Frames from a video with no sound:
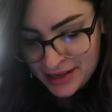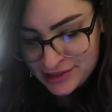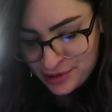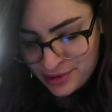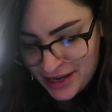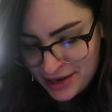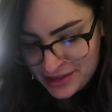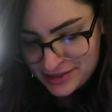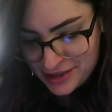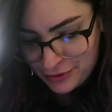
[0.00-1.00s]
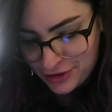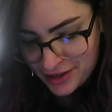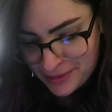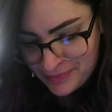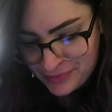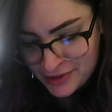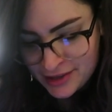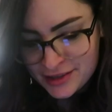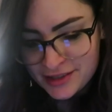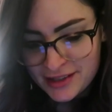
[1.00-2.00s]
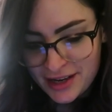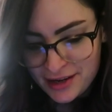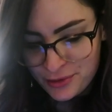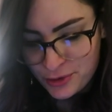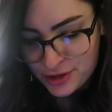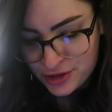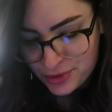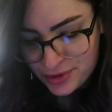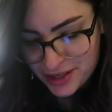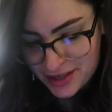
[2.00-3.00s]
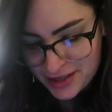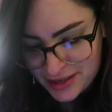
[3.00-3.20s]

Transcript: So now I just have to decide what to order.